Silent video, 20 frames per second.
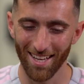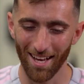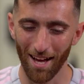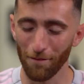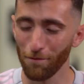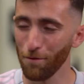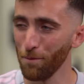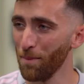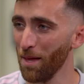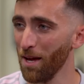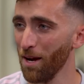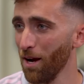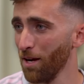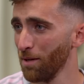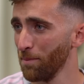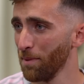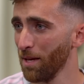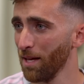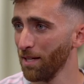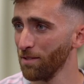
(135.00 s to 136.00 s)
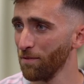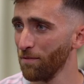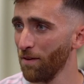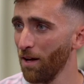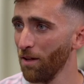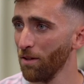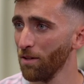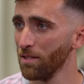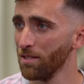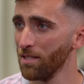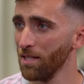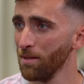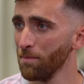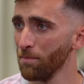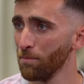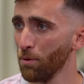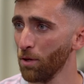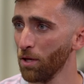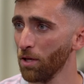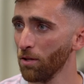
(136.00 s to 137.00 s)
And from there, I began to follow the
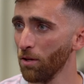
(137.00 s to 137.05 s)
team pretty